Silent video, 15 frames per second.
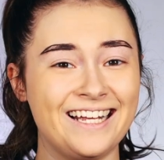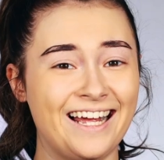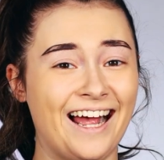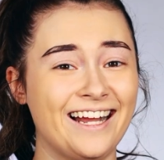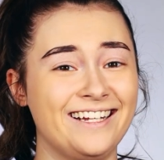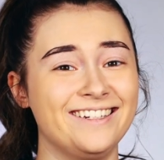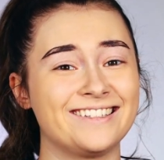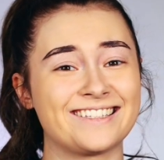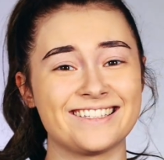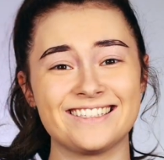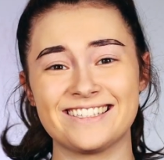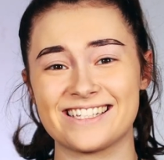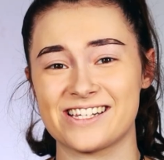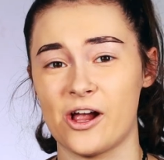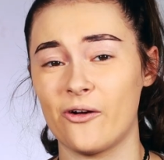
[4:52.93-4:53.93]
I usually
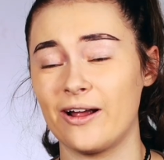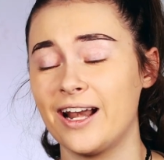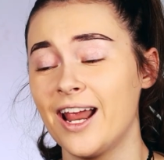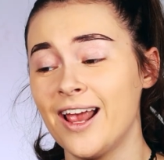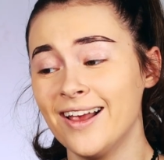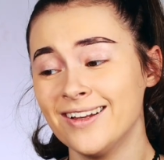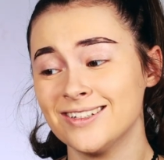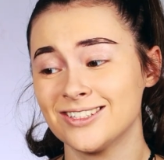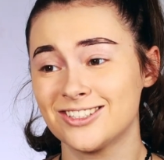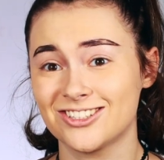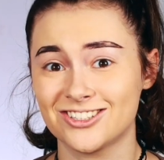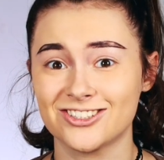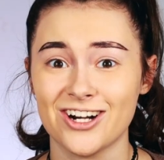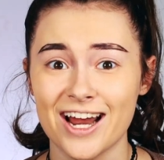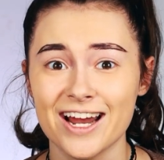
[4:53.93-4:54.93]
just go in
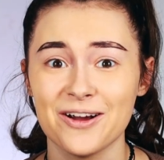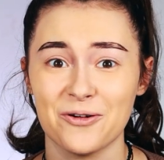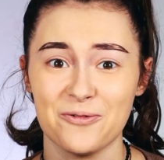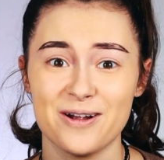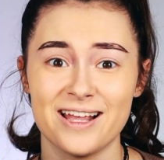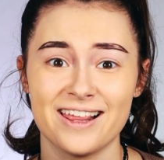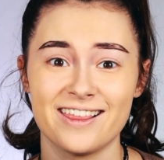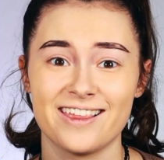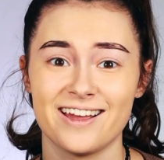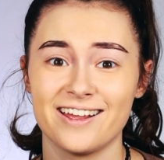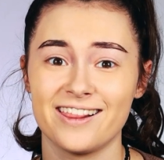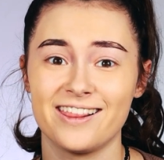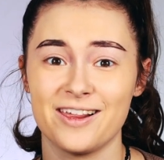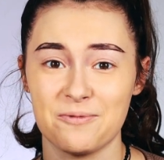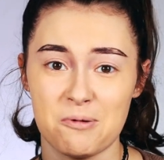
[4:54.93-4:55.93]
straight with
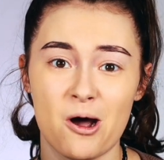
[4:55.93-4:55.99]
the